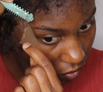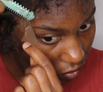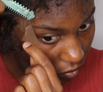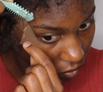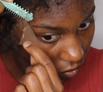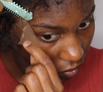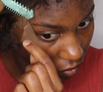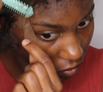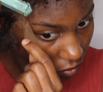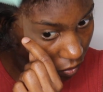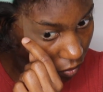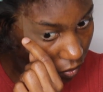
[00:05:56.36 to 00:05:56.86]

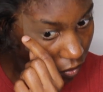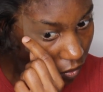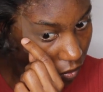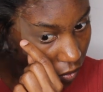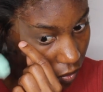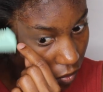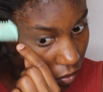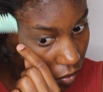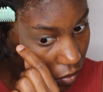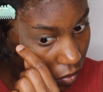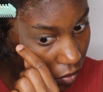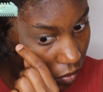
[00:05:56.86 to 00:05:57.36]

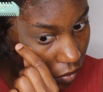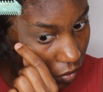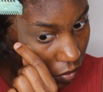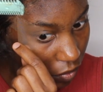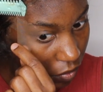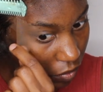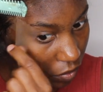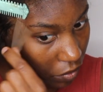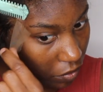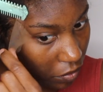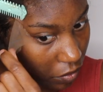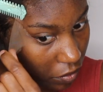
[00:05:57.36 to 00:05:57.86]

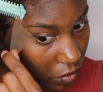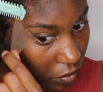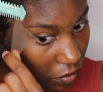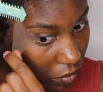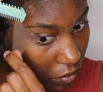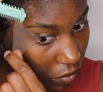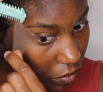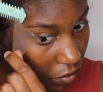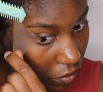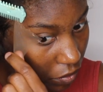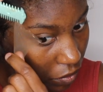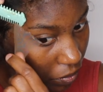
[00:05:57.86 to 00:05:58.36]

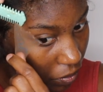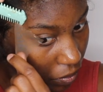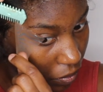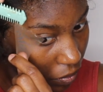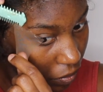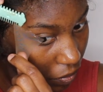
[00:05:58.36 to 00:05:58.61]
No one is speaking in this clip.